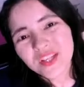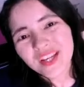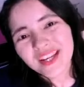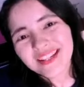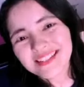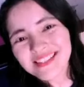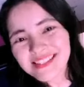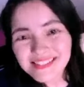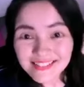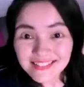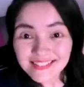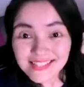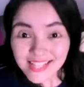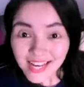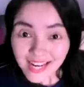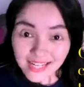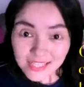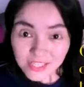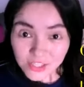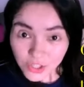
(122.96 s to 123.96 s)
create the
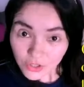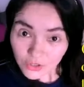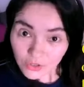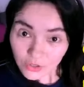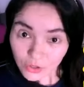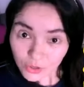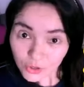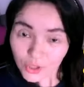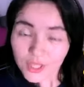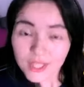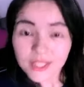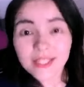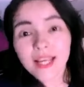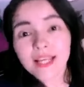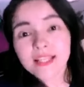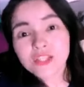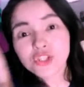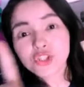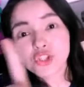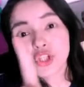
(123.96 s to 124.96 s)
title.
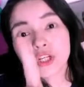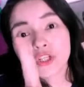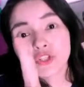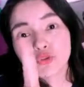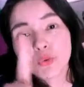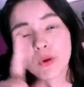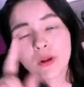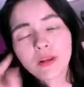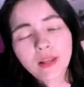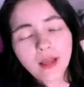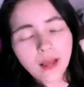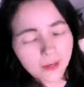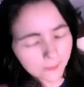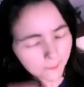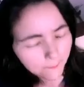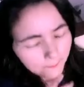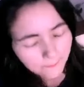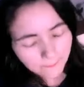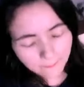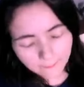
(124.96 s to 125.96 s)
Yes, just one
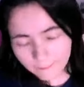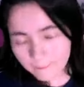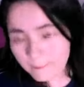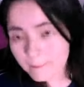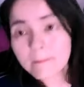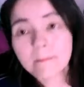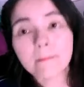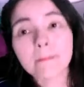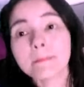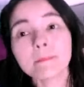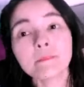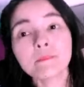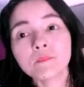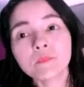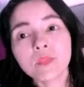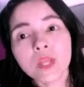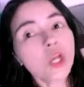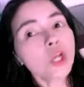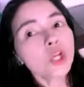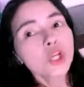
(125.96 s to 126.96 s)
line.
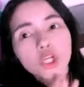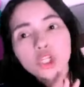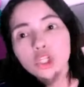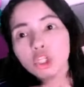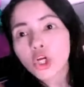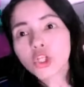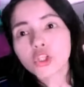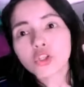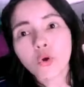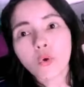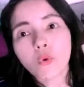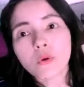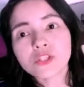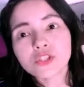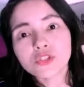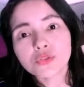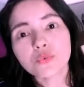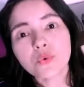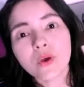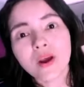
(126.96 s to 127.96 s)
You're not
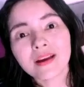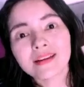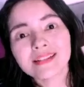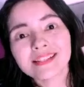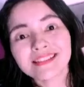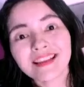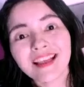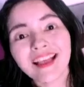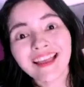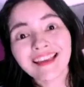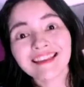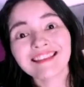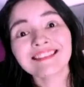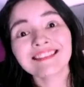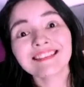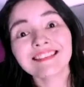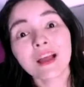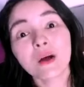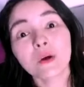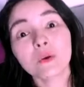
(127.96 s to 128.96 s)
going to write
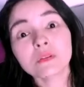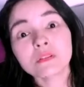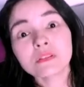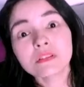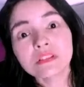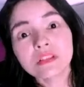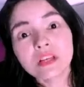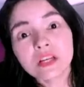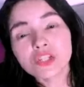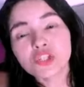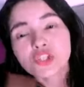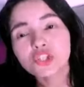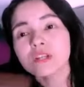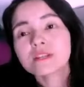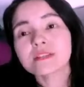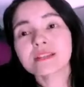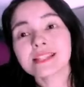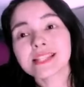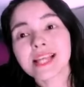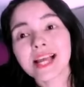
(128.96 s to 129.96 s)
anything else.
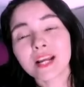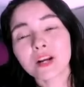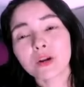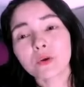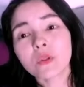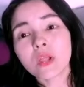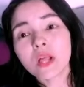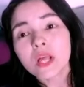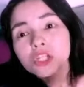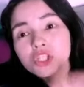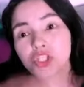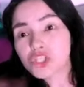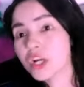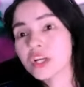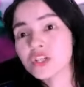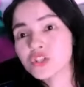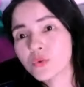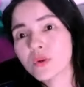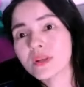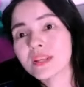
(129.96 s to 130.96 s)
Just the title,
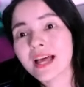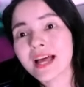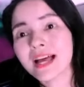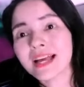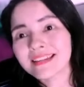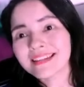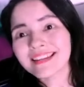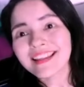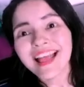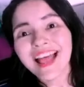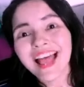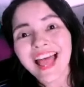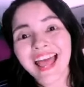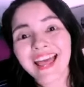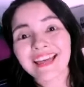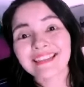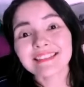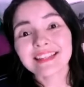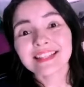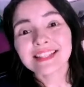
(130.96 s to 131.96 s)
just one line,
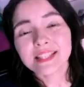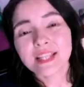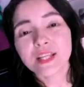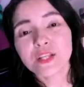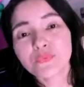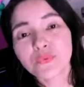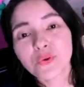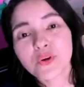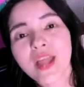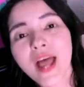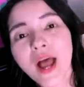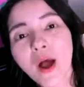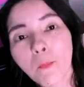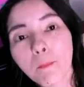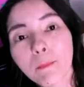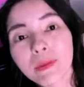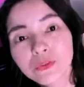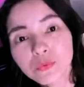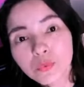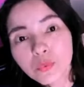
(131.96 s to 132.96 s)
and that's it for
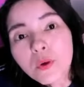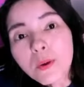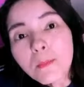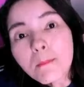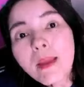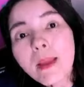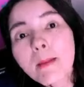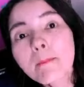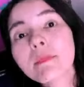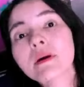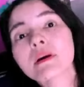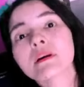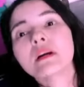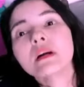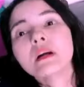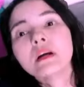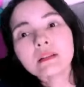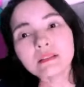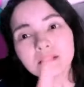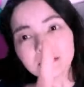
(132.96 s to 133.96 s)
now. But
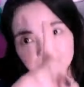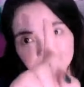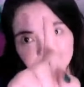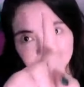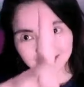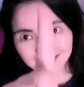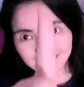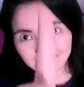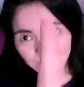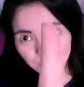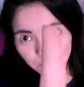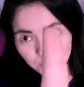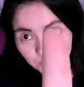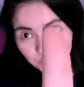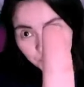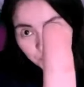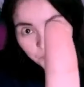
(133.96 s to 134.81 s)
remember, this is the